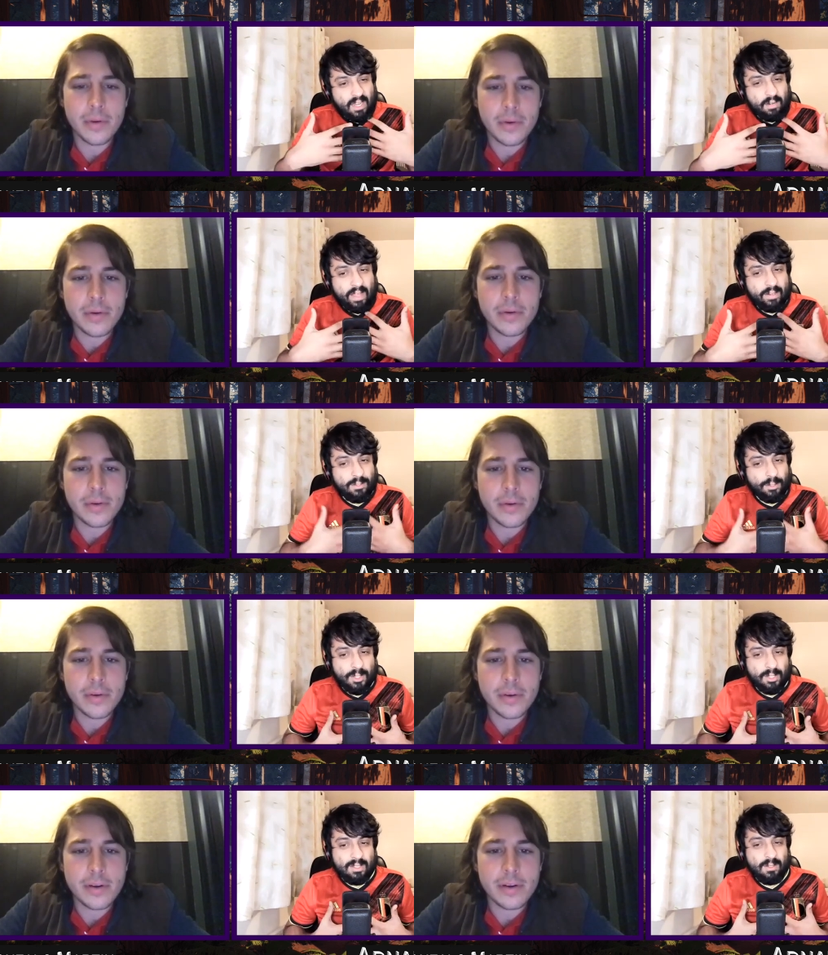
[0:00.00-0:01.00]
Speaker 1: of like
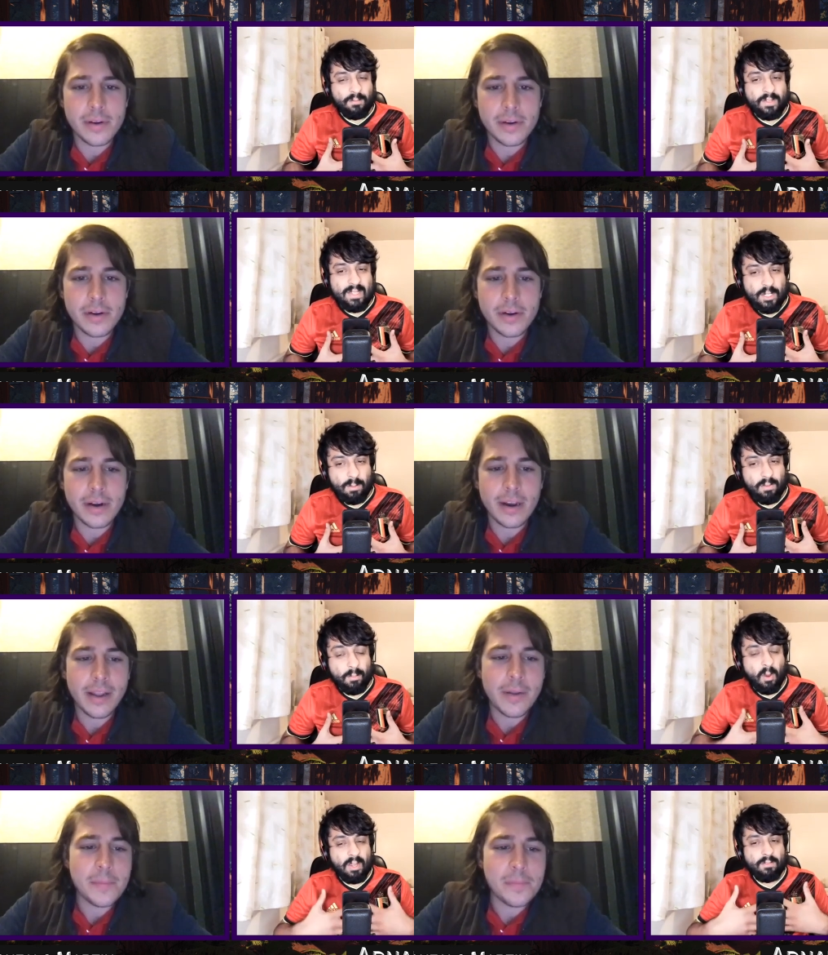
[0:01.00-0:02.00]
touch on this conversation with them,
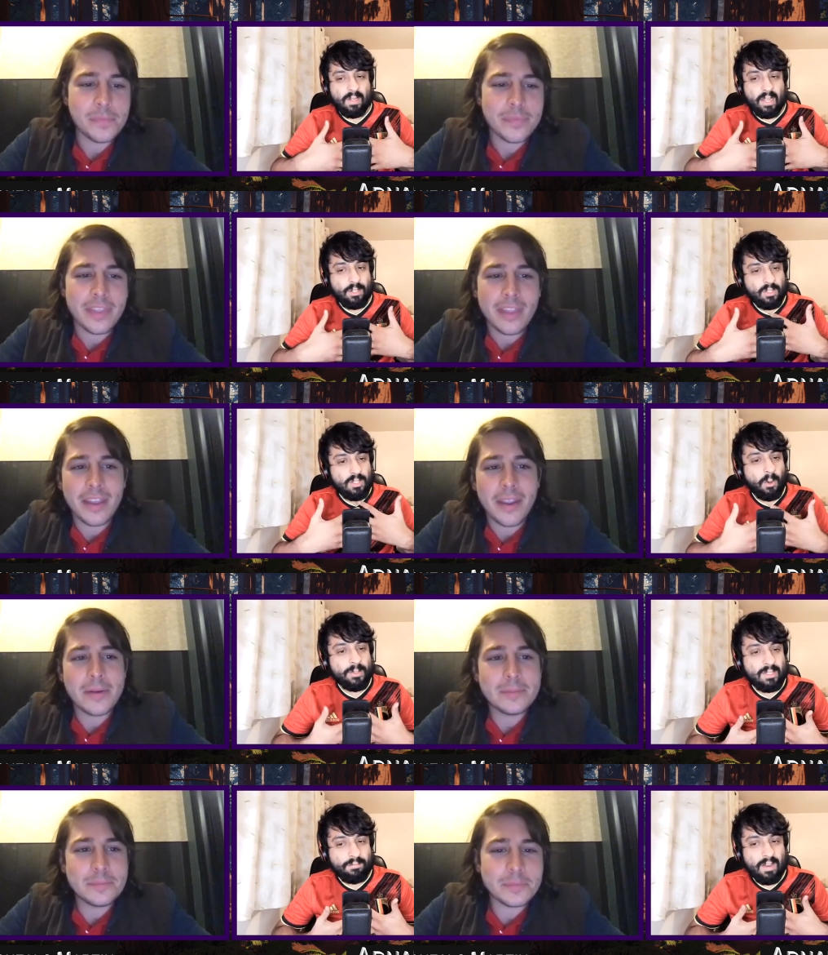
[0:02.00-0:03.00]
or even like just talk
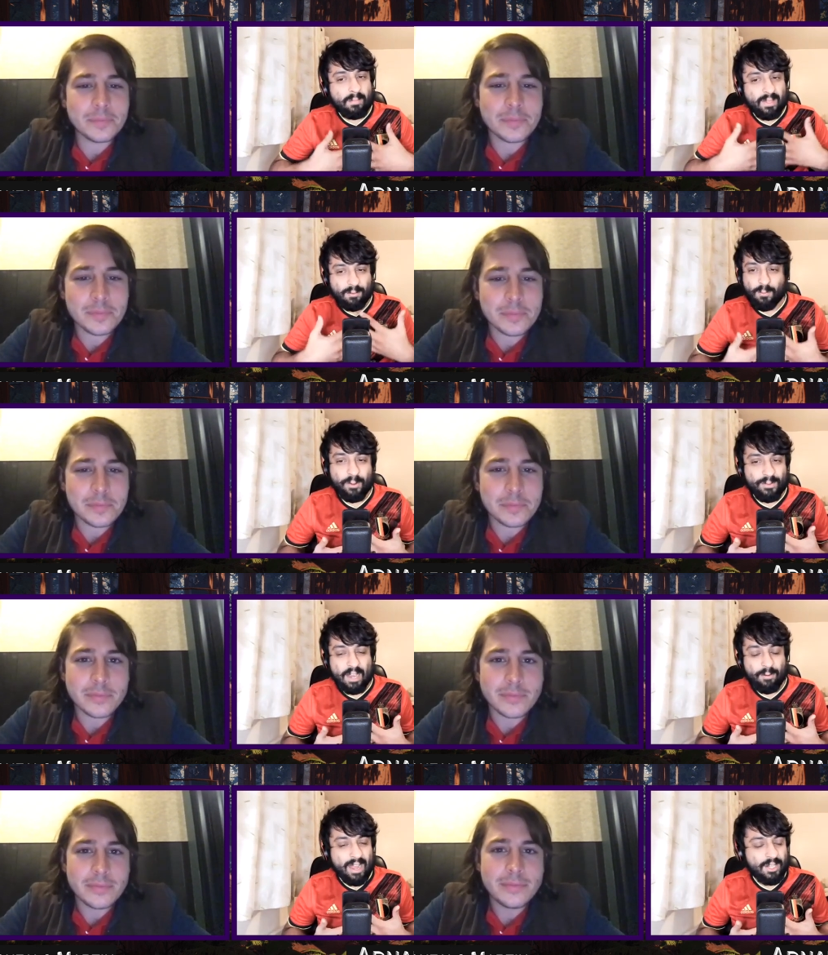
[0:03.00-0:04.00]
to the family, and what was
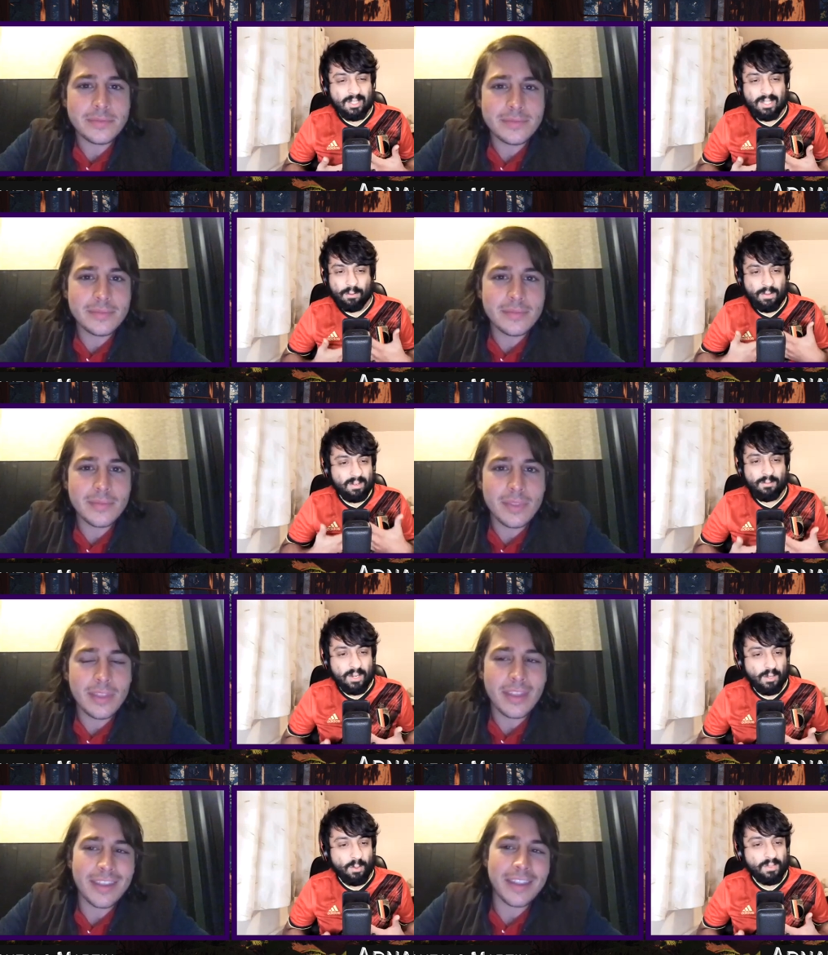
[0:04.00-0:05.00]
their reaction like when
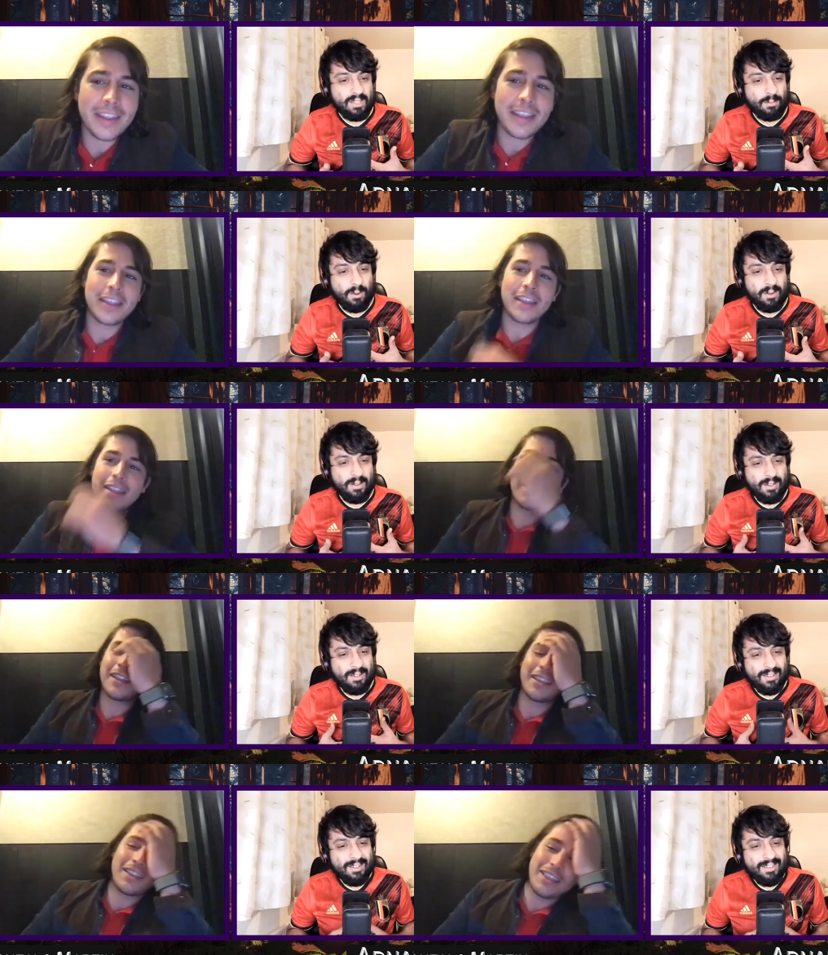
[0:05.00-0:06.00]
when you won this award?
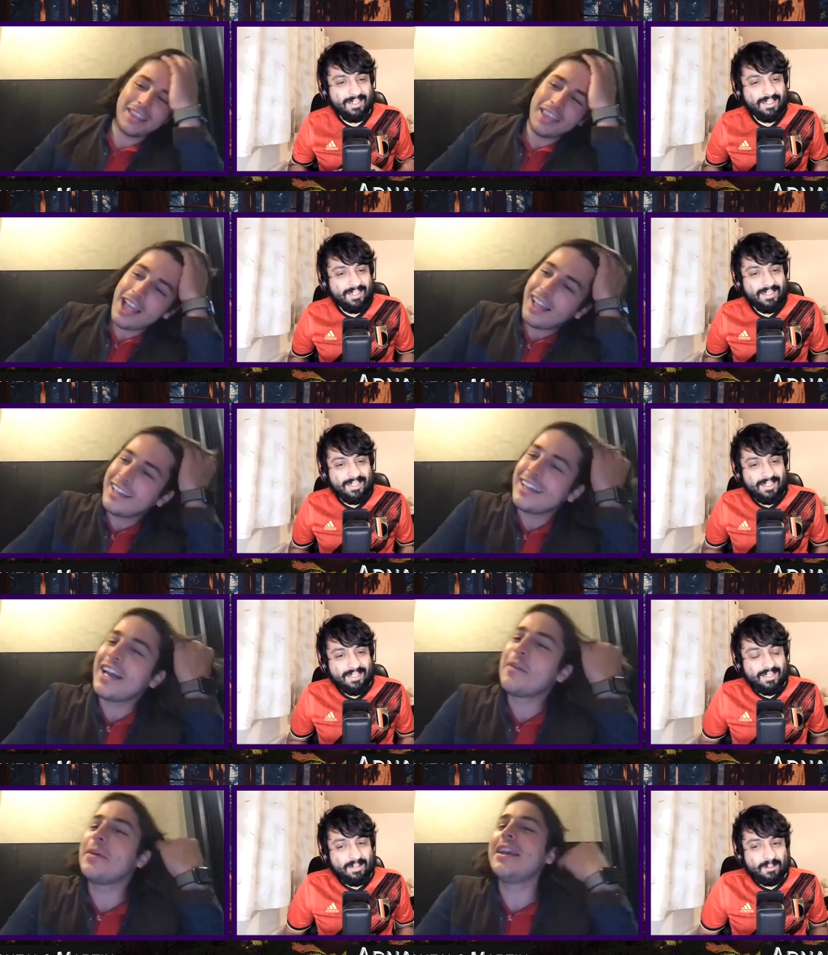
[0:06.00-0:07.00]
Speaker 2: Yeah,
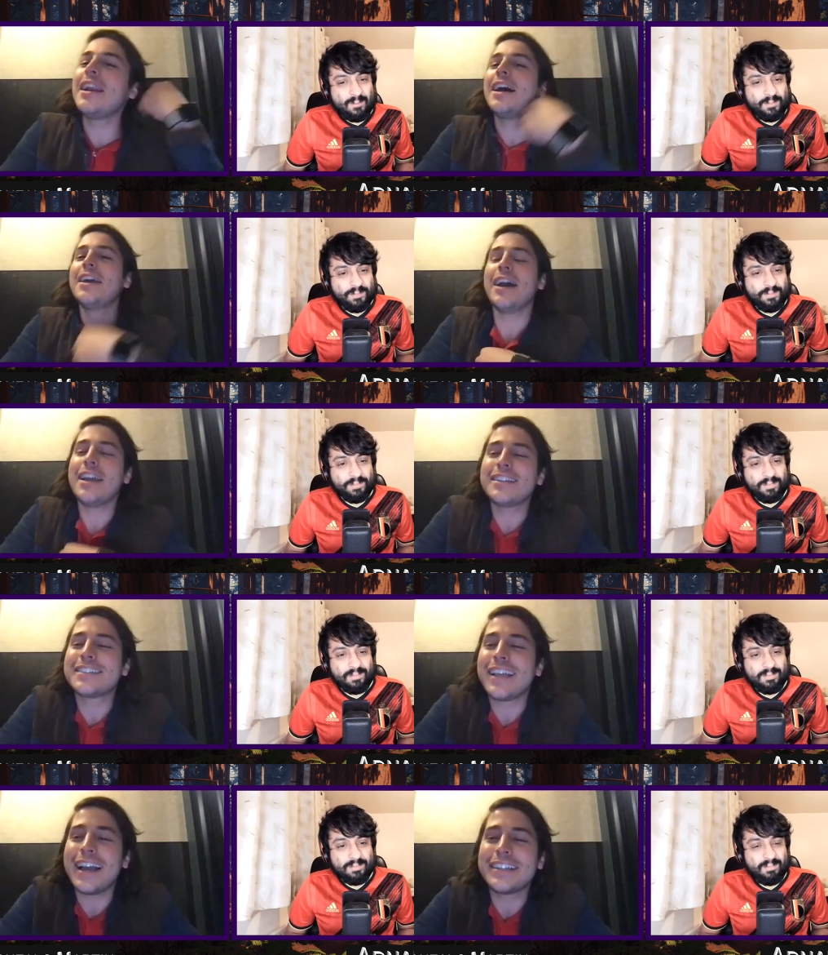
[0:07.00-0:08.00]
I mean, I I,
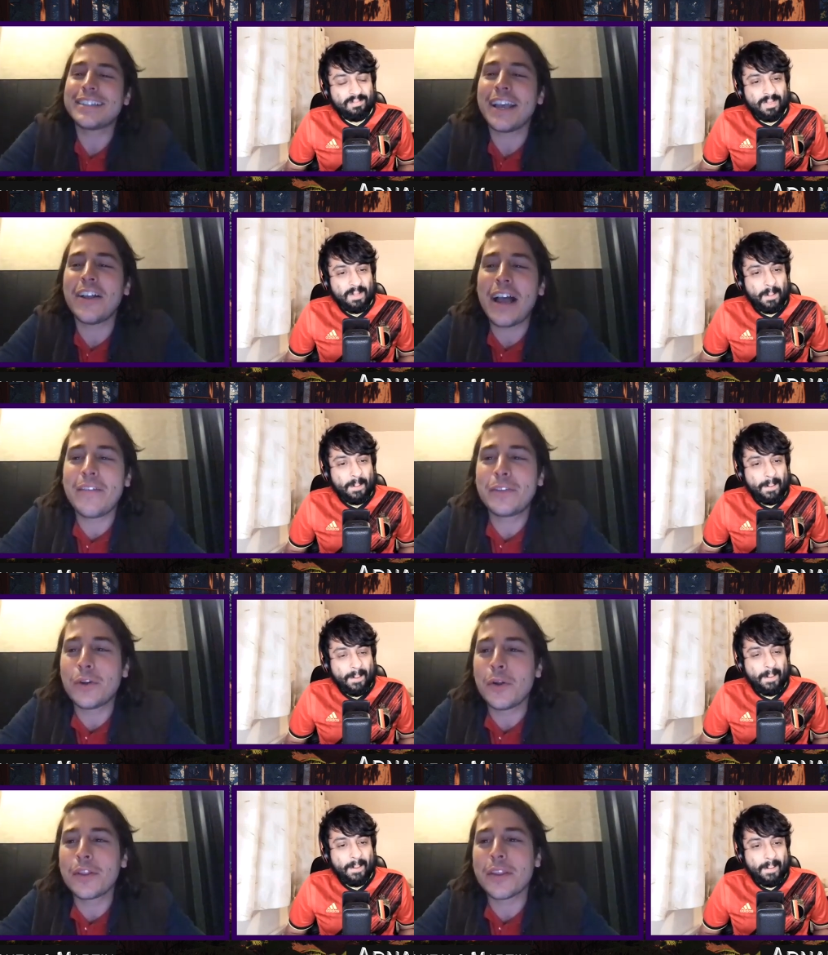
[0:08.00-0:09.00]
I tell I've
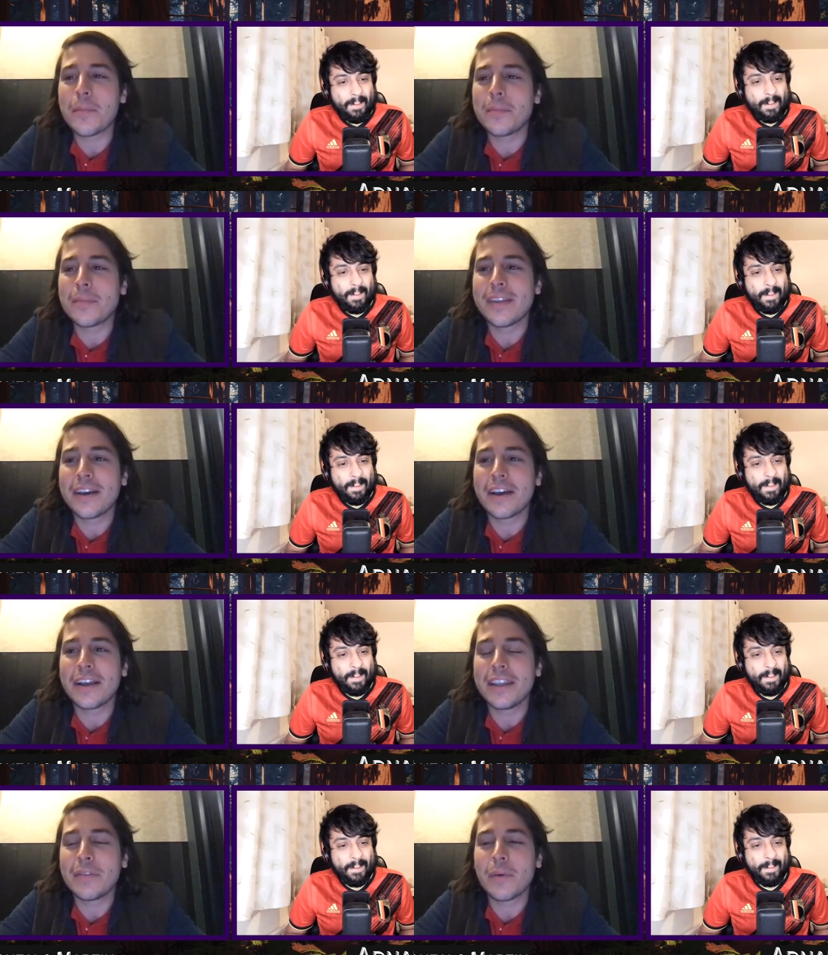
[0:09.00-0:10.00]
told them, uh
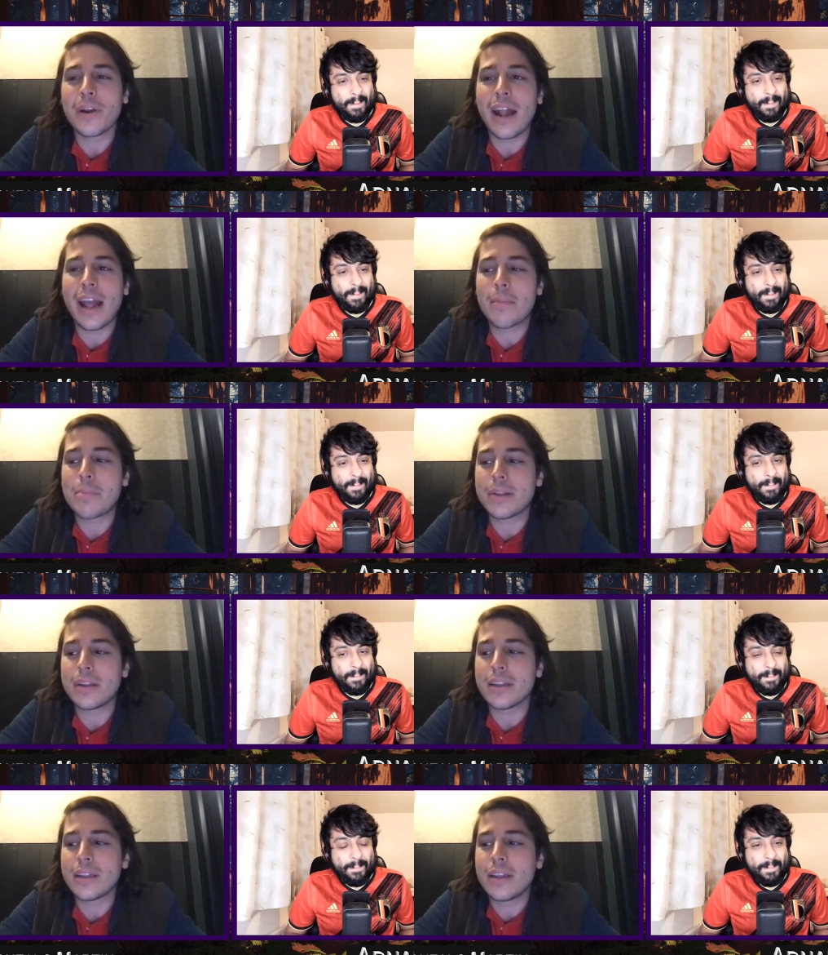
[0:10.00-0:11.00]
even when it
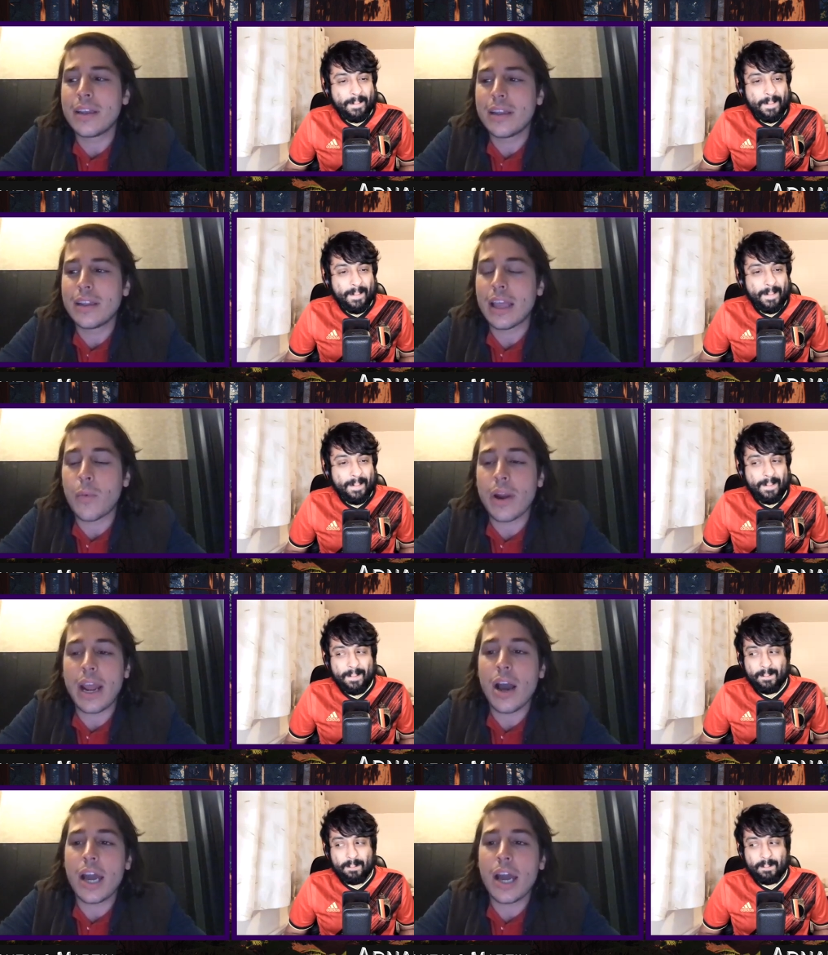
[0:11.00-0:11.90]
happened, like when I got